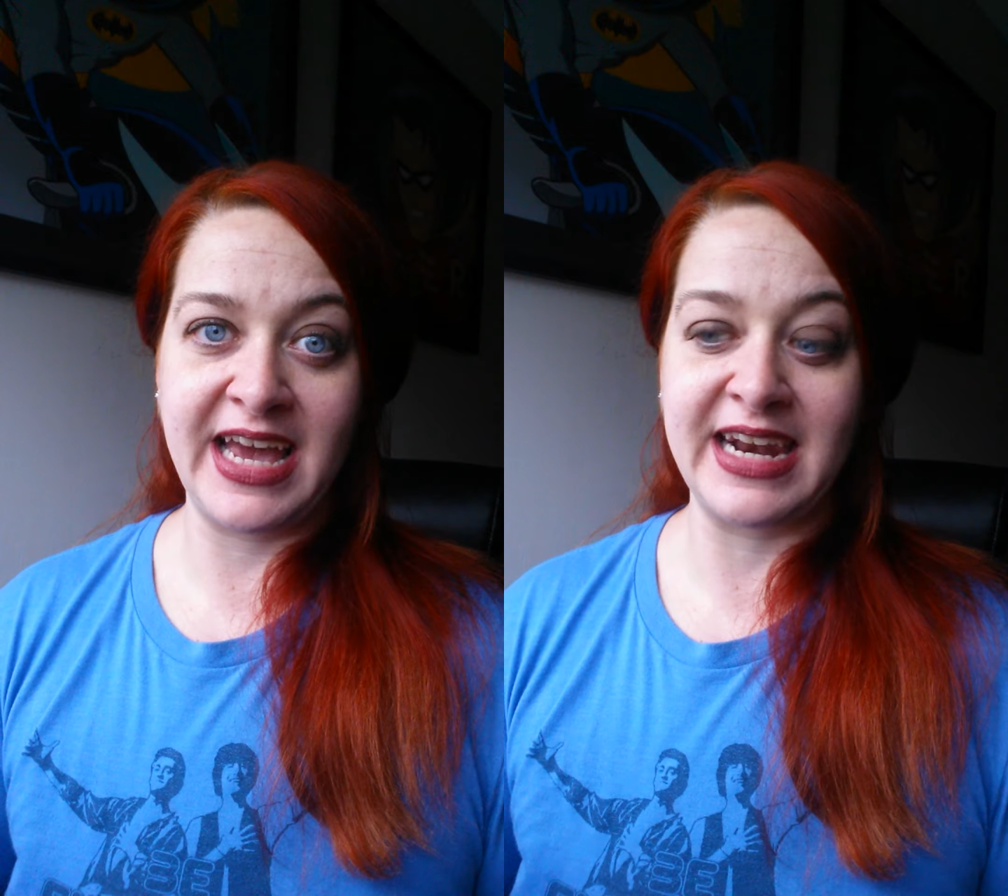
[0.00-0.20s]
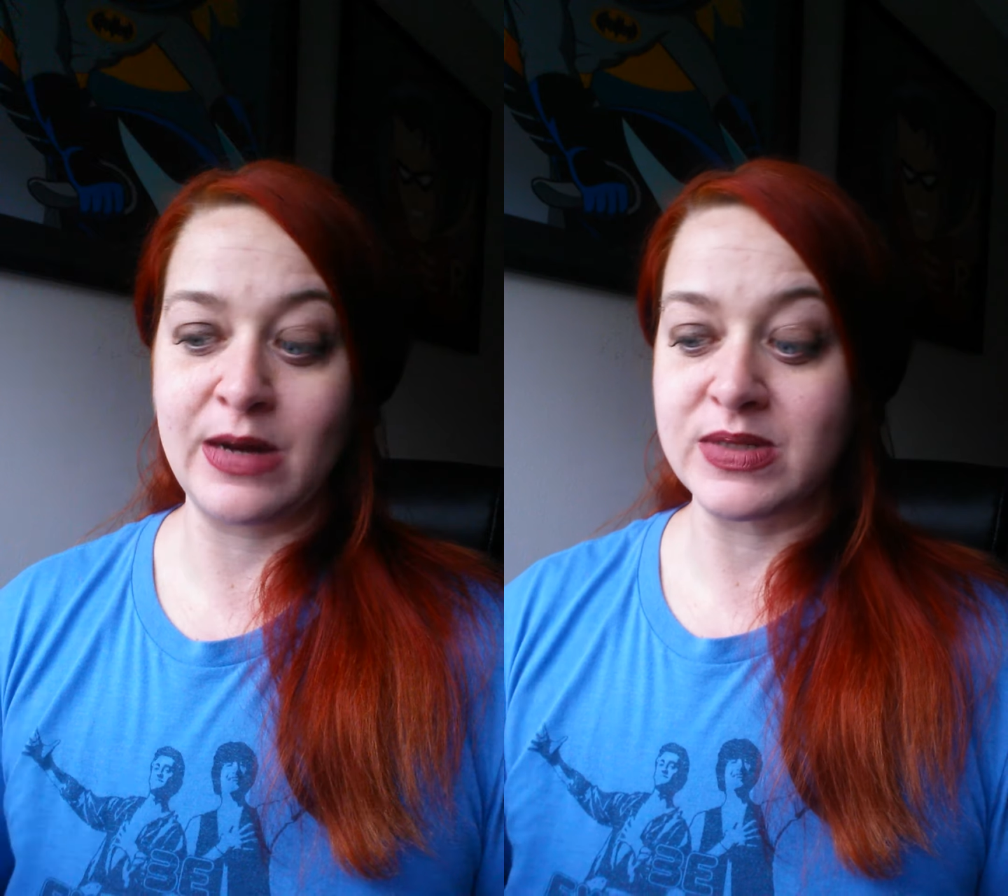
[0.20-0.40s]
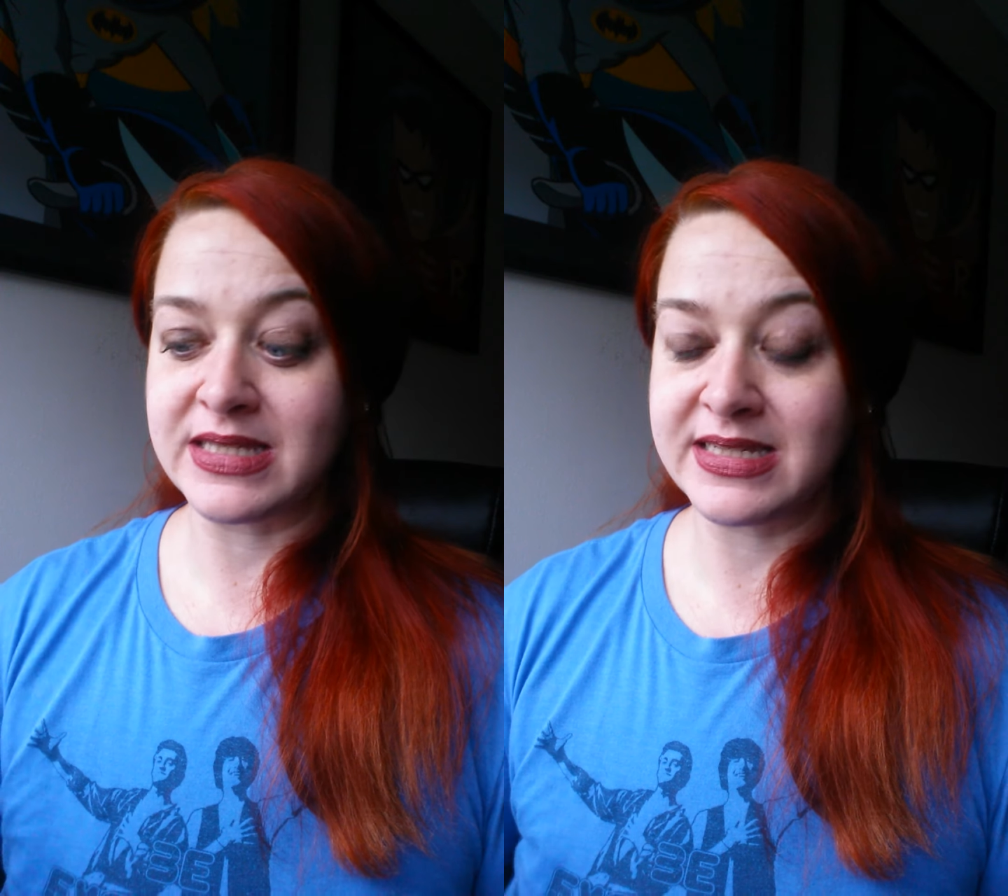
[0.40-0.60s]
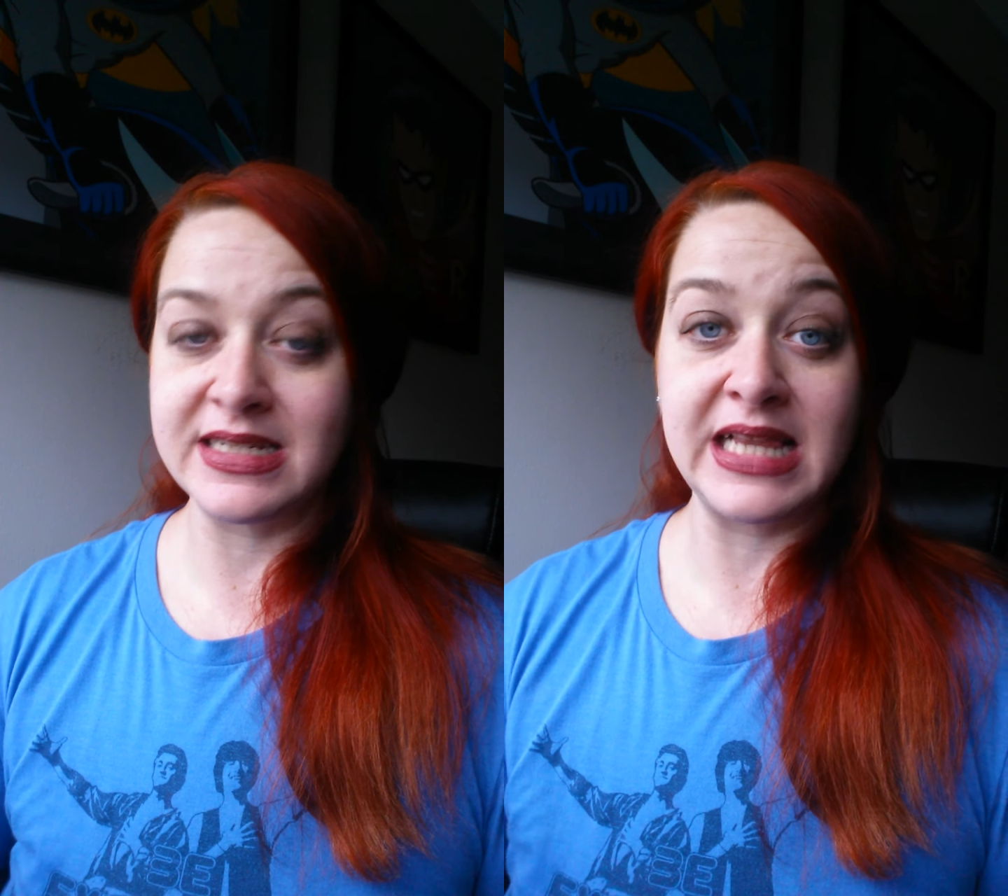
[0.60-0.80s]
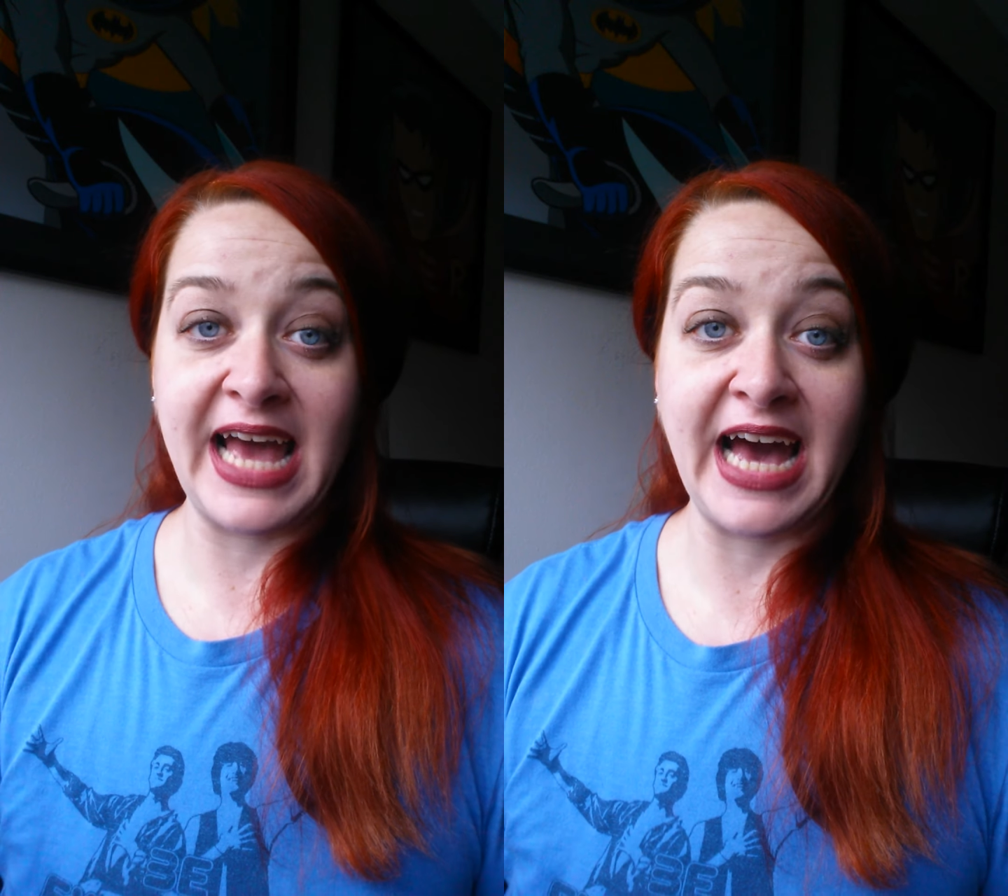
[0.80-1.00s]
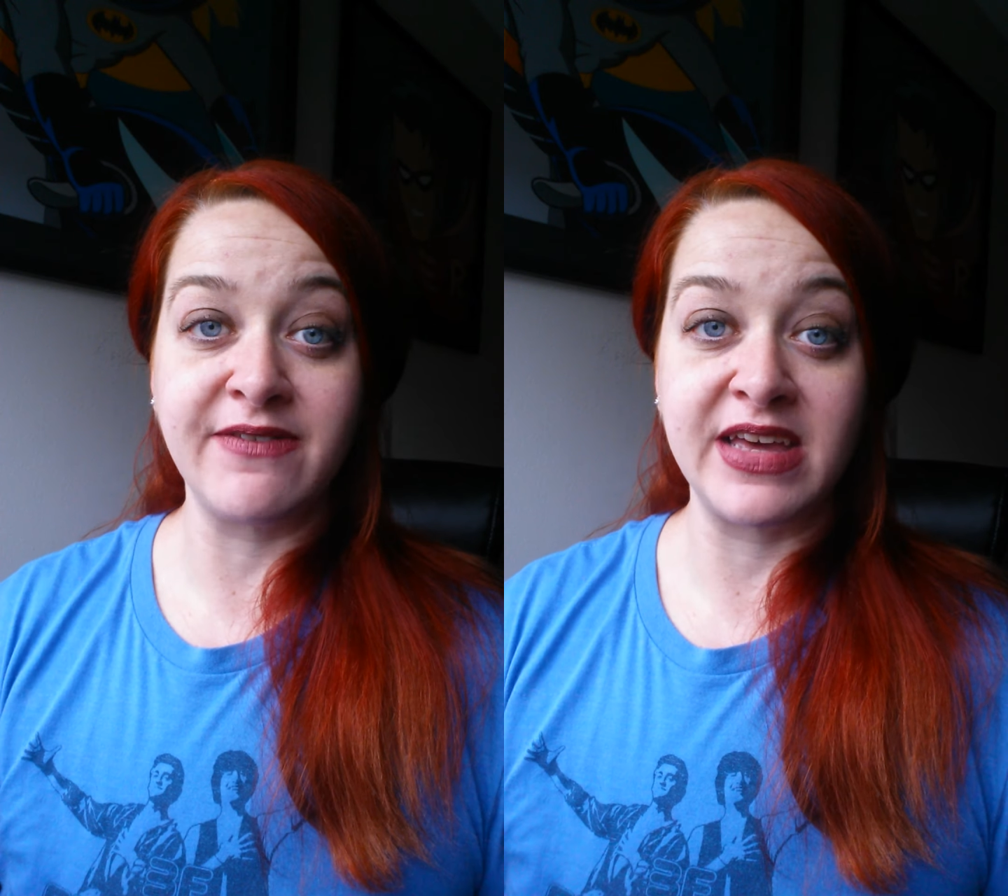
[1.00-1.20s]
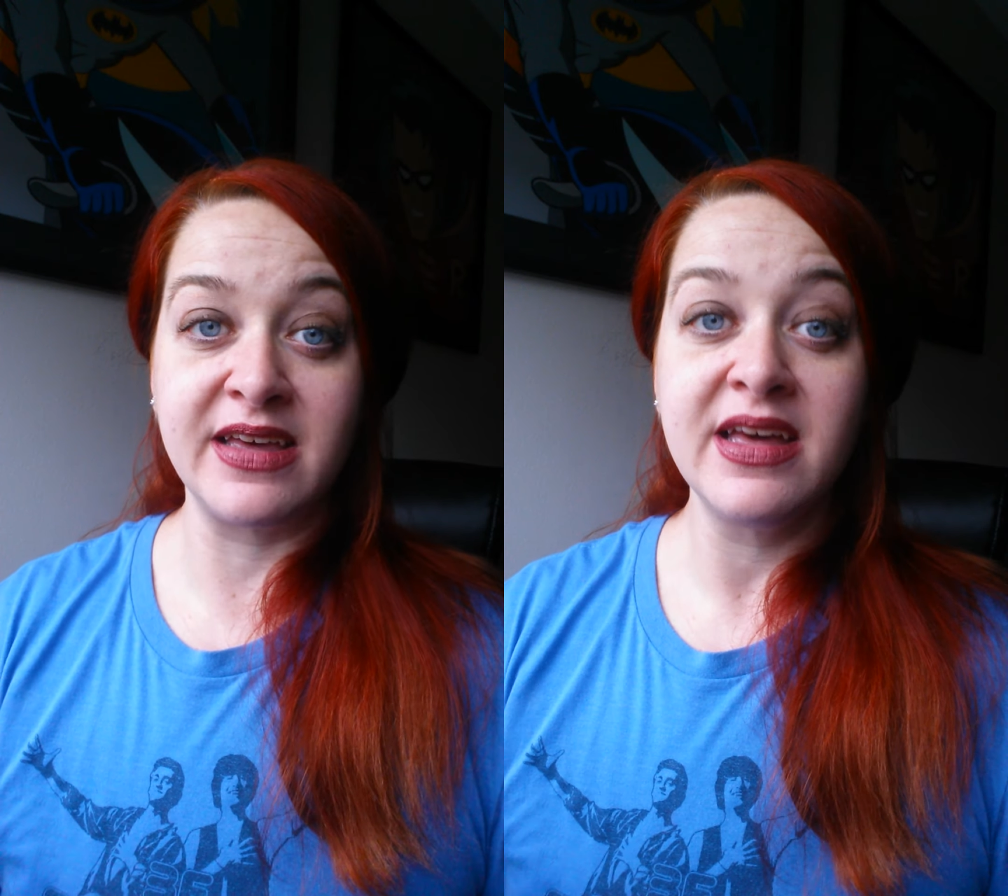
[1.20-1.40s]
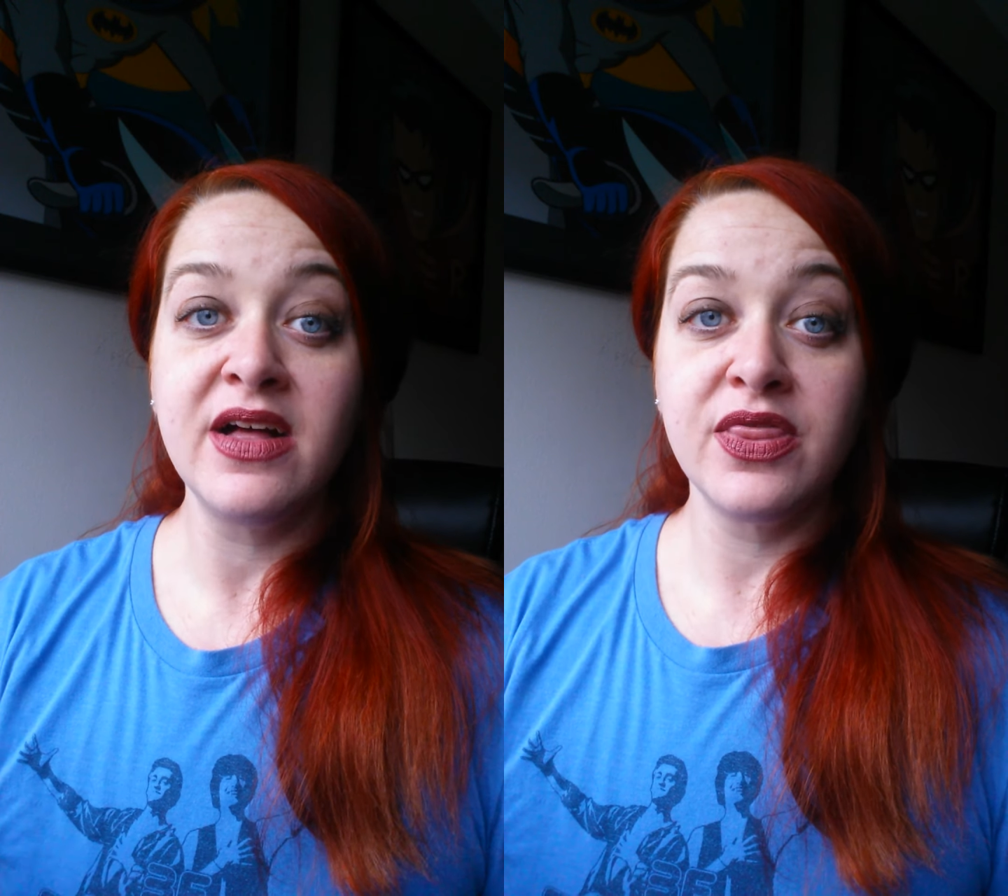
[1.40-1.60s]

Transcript: and I was still having